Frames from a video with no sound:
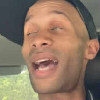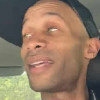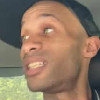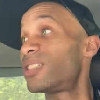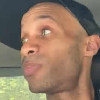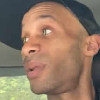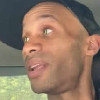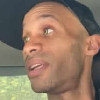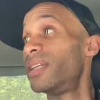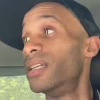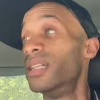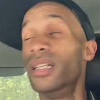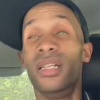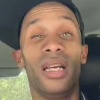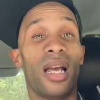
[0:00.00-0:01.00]
you split it.
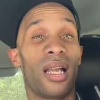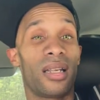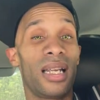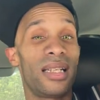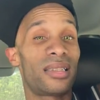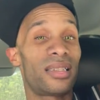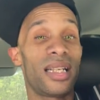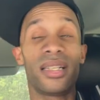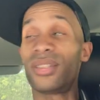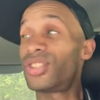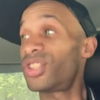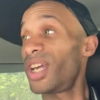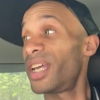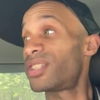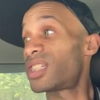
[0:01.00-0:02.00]
Unless they
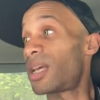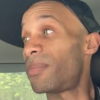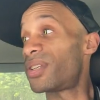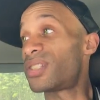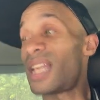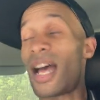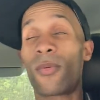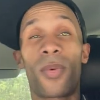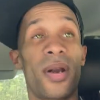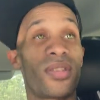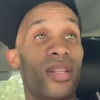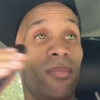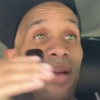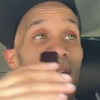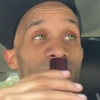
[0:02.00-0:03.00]
change something, it's not worth
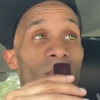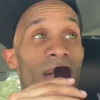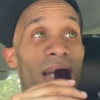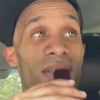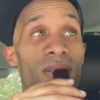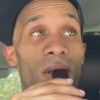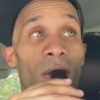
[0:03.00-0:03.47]
it math-wise.